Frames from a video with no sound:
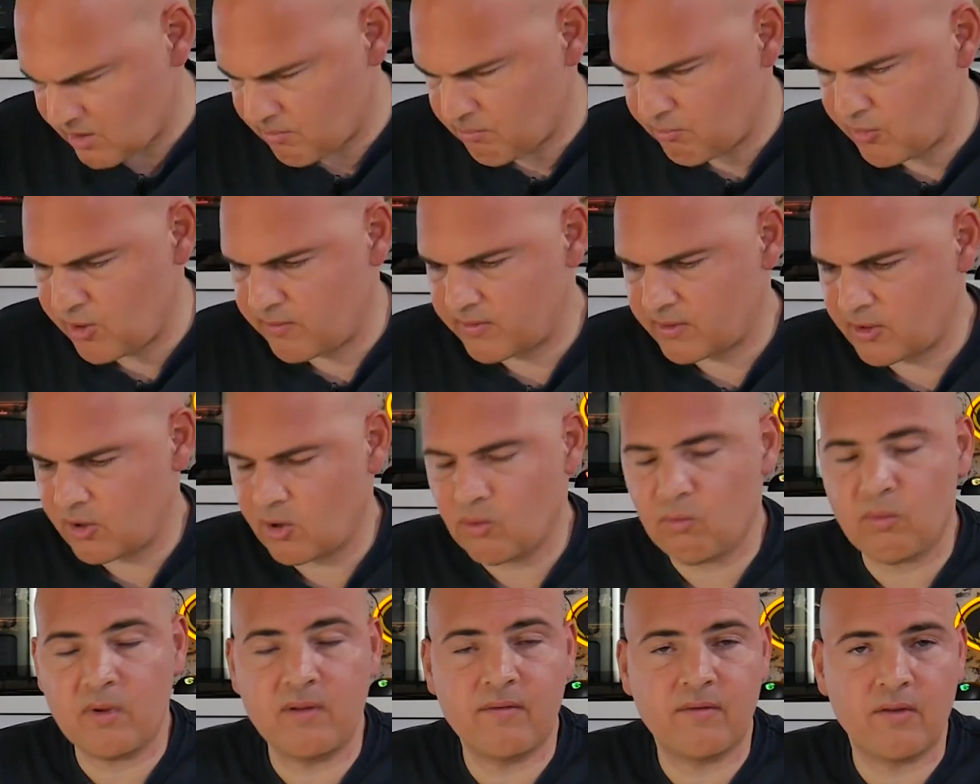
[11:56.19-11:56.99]
Moving
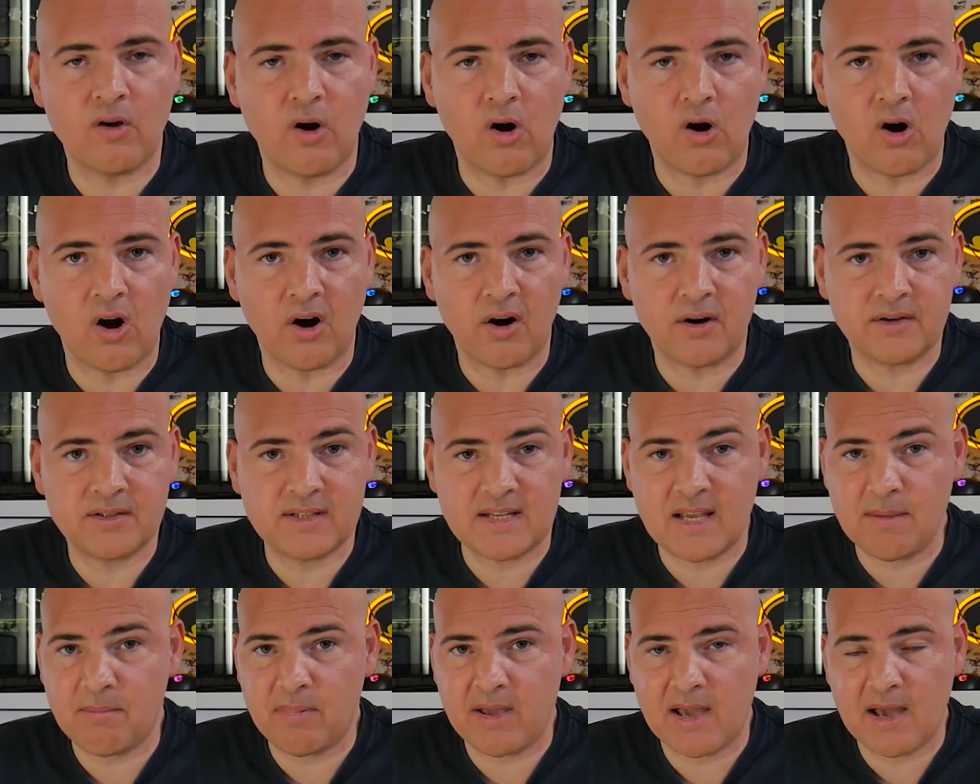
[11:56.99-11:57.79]
along, we've got our
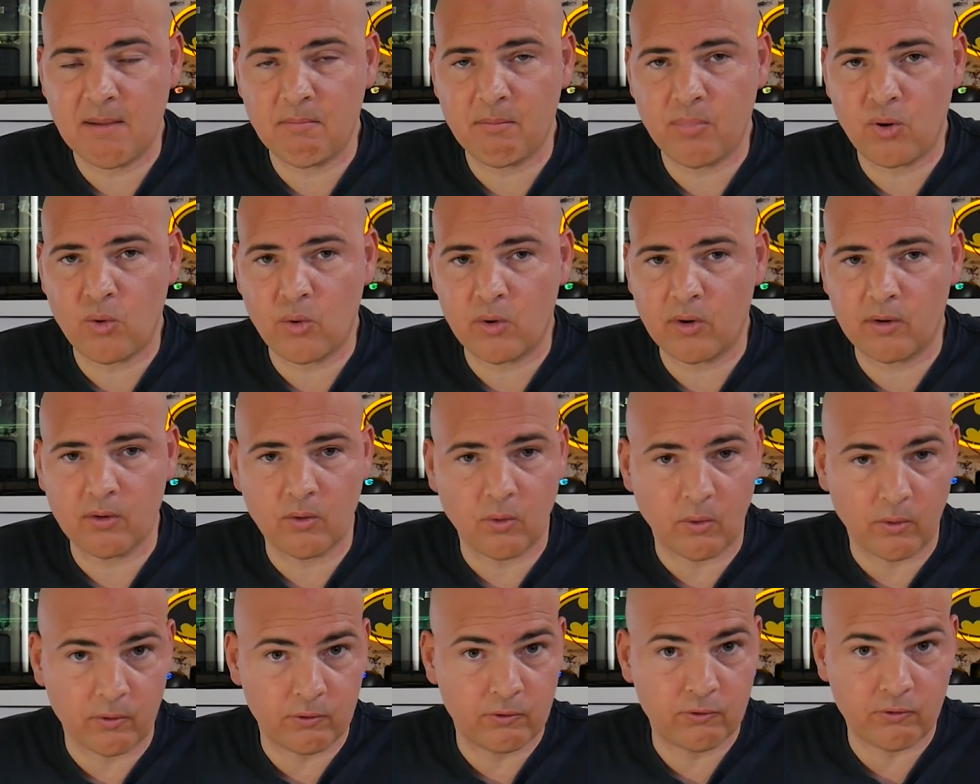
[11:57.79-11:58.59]
TPM port
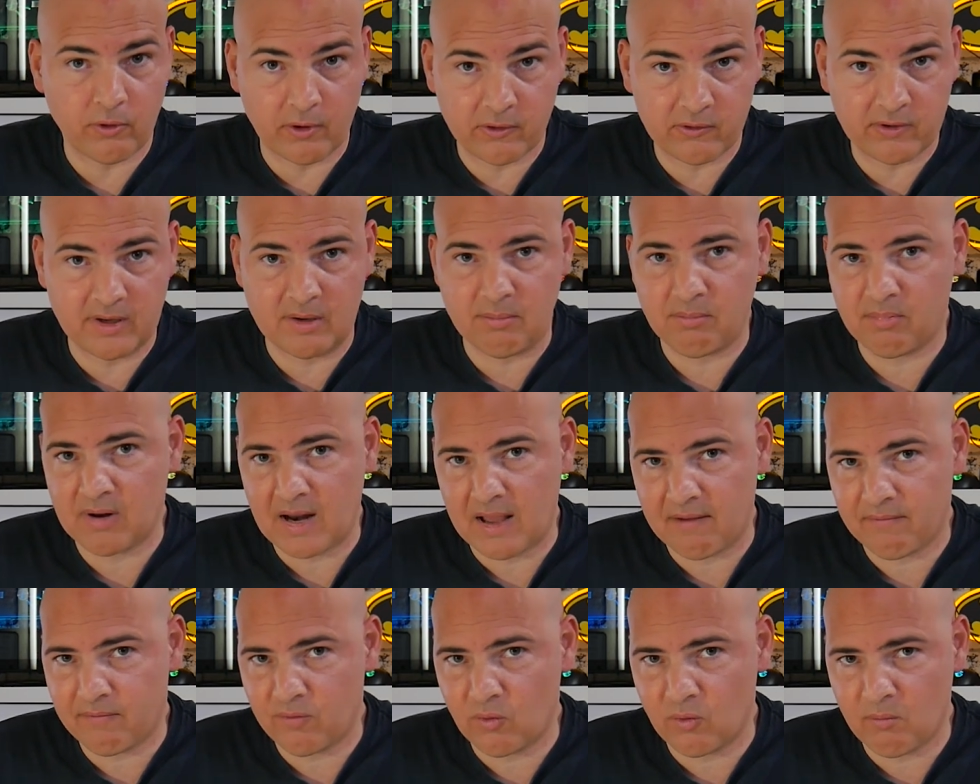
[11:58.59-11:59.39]
or trusted
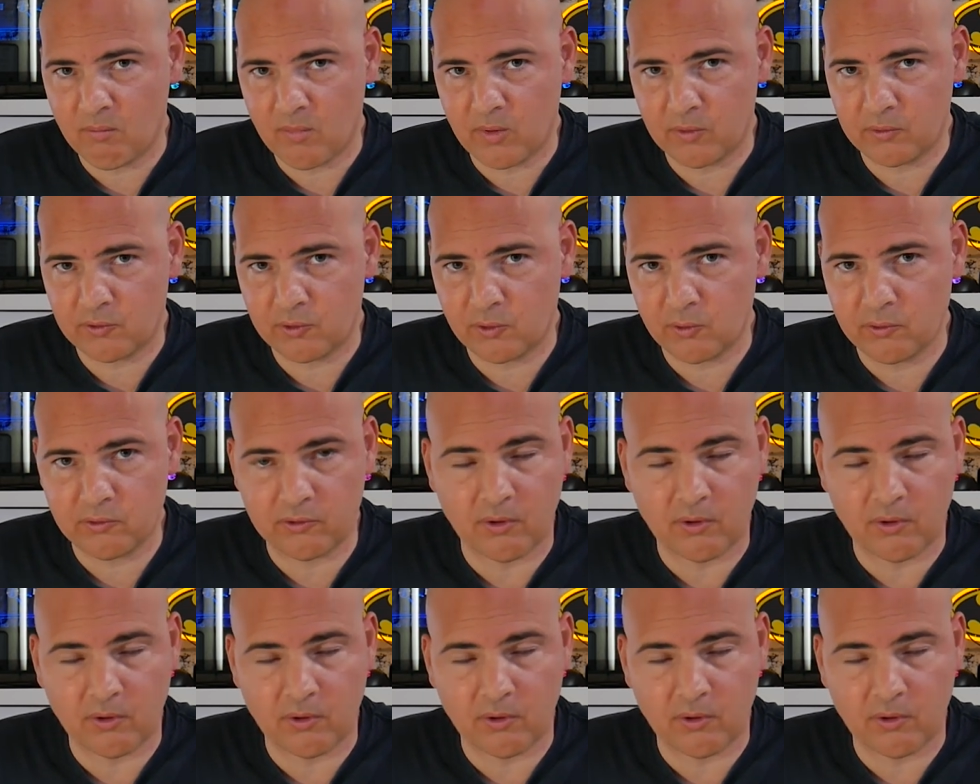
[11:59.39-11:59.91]
platform module.